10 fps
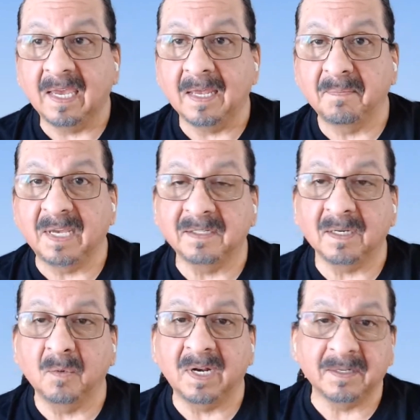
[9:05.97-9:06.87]
And based
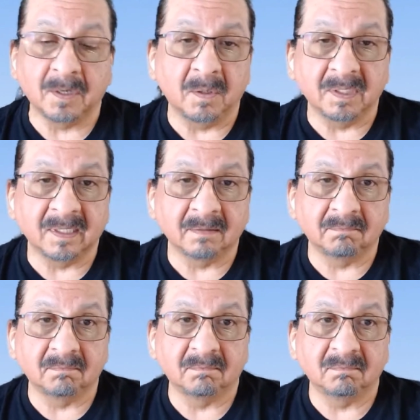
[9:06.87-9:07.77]
on what I told it,
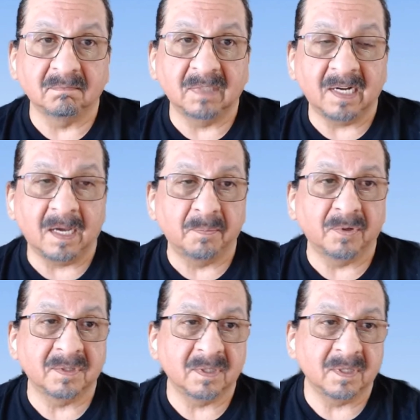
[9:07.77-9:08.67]
it
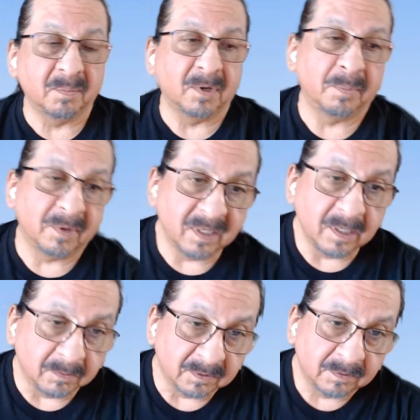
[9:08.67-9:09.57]
outputs the appropriate
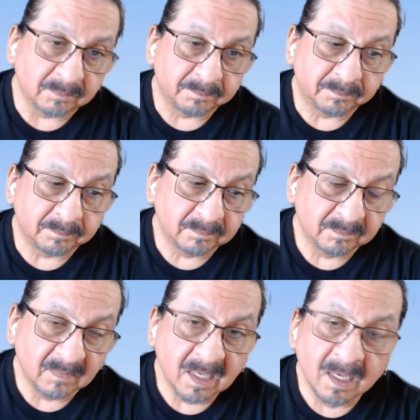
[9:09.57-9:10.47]
notes.
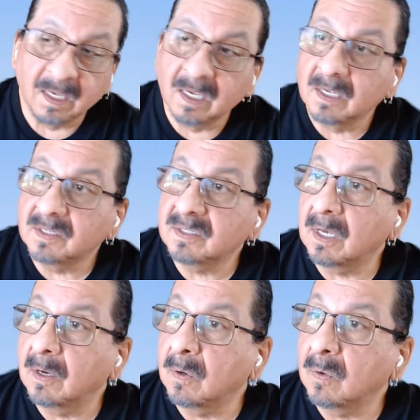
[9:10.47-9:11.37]

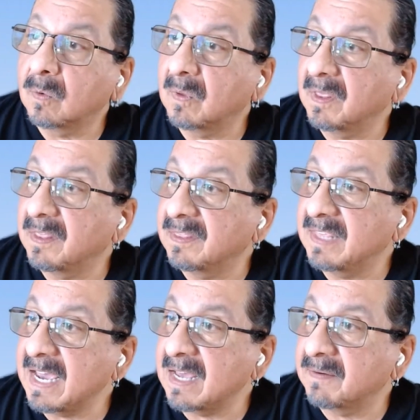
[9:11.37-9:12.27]
So
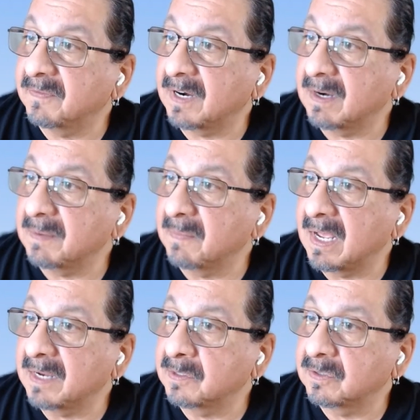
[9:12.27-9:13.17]
that very
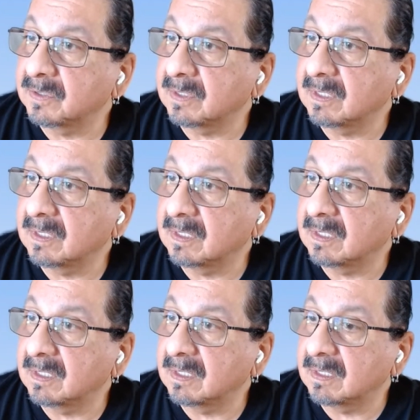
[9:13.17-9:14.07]
much
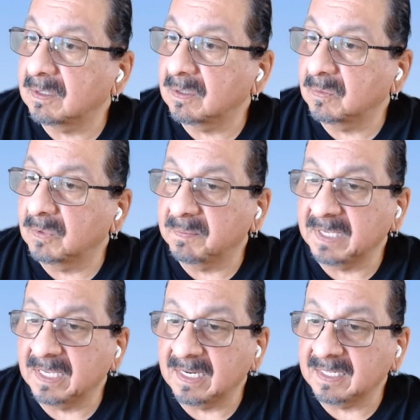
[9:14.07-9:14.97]
would
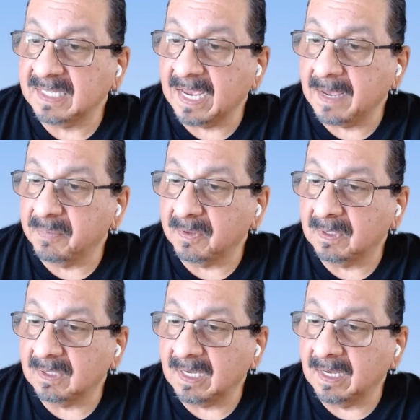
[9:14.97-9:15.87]
be an
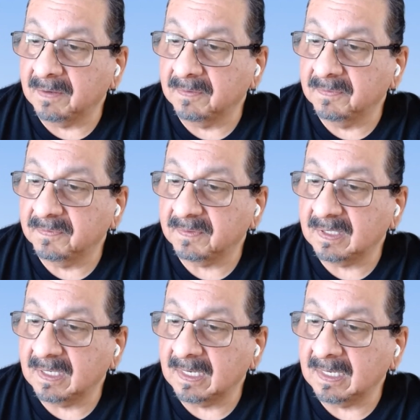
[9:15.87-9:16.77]
example of
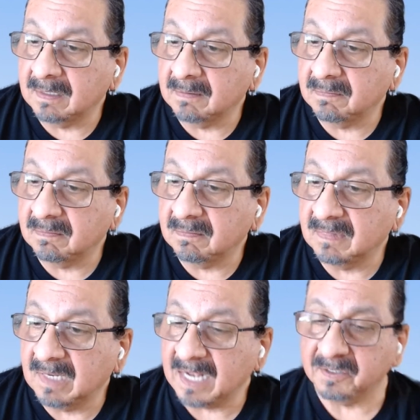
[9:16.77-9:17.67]

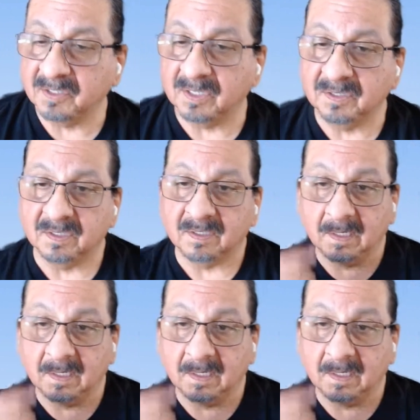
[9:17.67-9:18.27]
not just